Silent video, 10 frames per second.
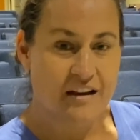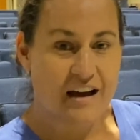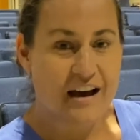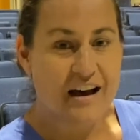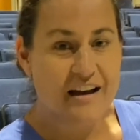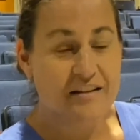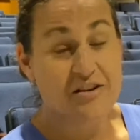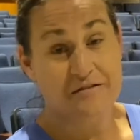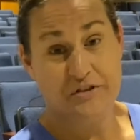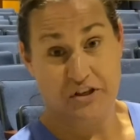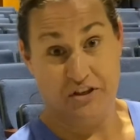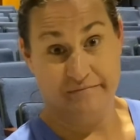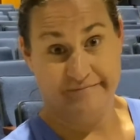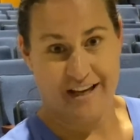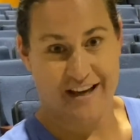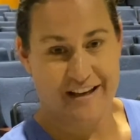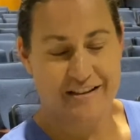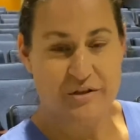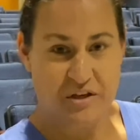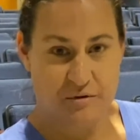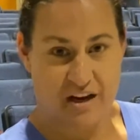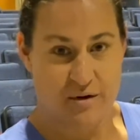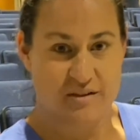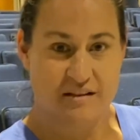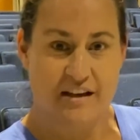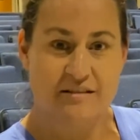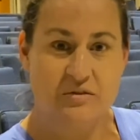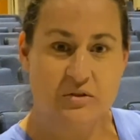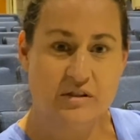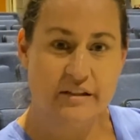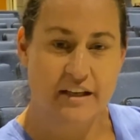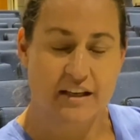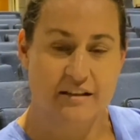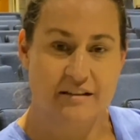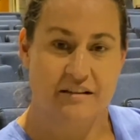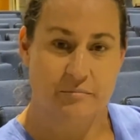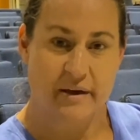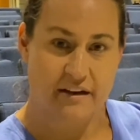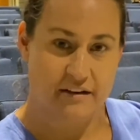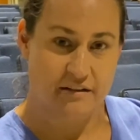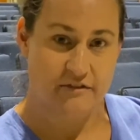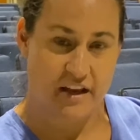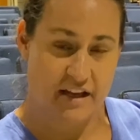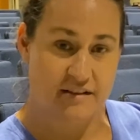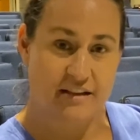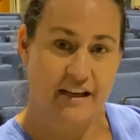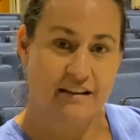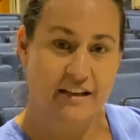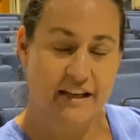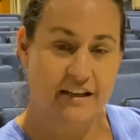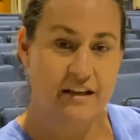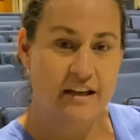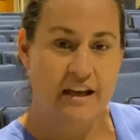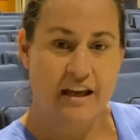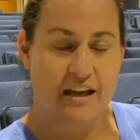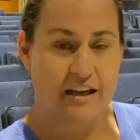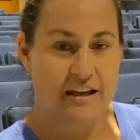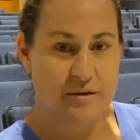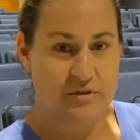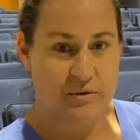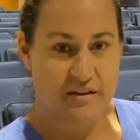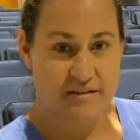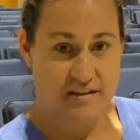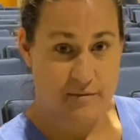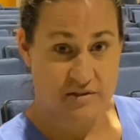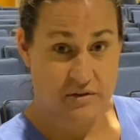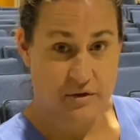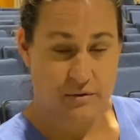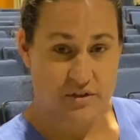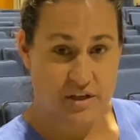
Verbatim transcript: I love cheer. I did cheer when I was in high school and did competitive and sideline, and I'm doing the same as a coach